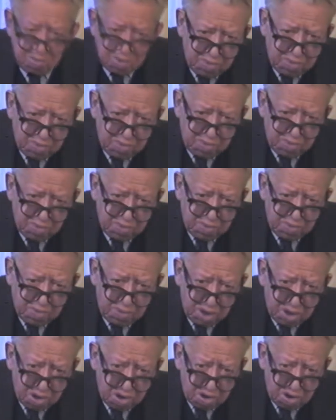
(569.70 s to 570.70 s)
and
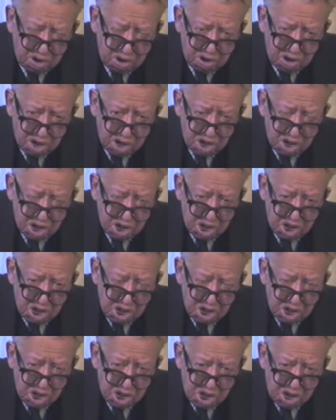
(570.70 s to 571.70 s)
distributor
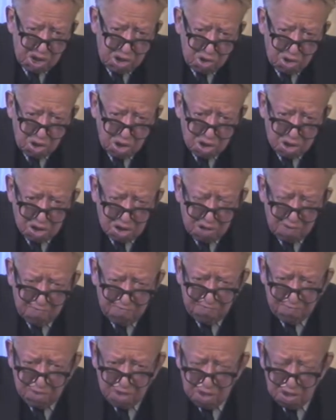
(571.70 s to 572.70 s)

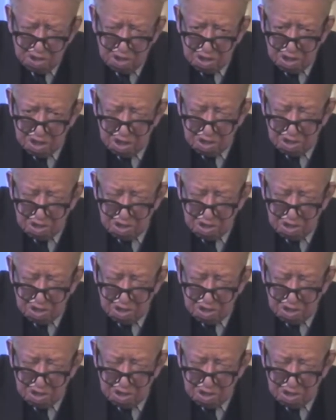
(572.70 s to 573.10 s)
of uh,